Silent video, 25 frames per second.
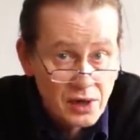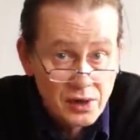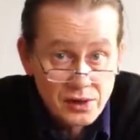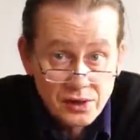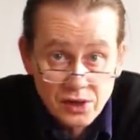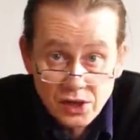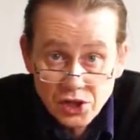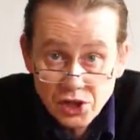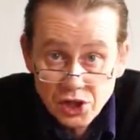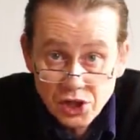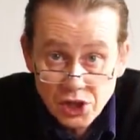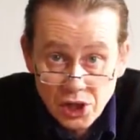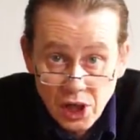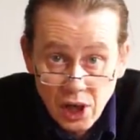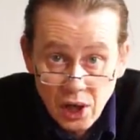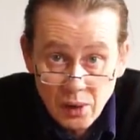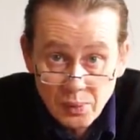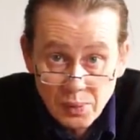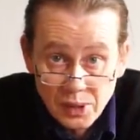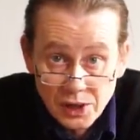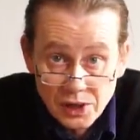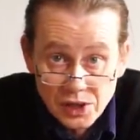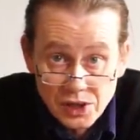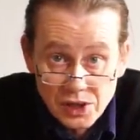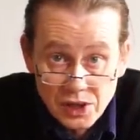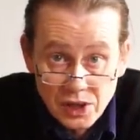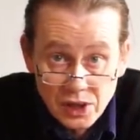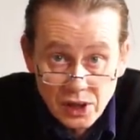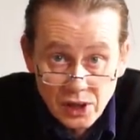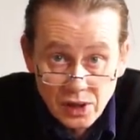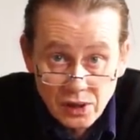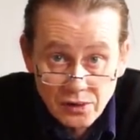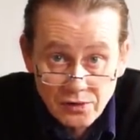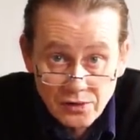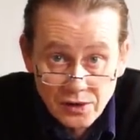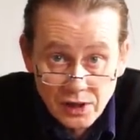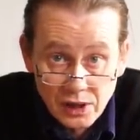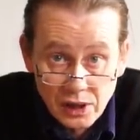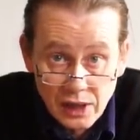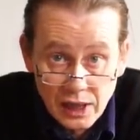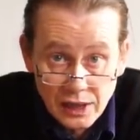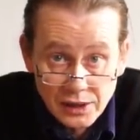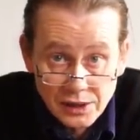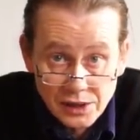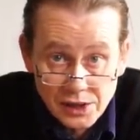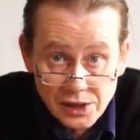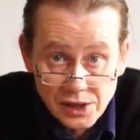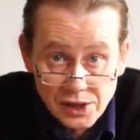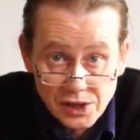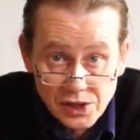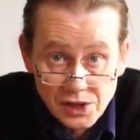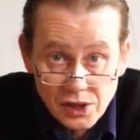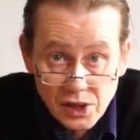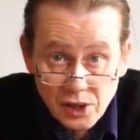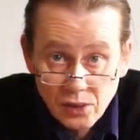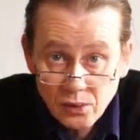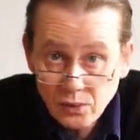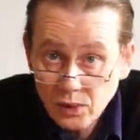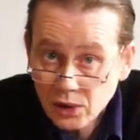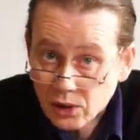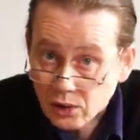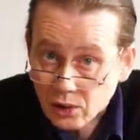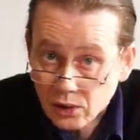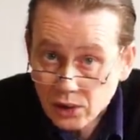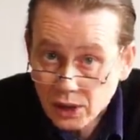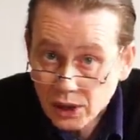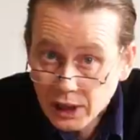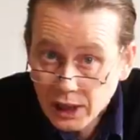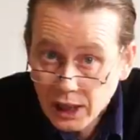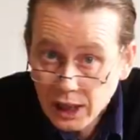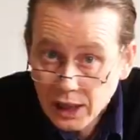the sharpest of the lenses that we're looking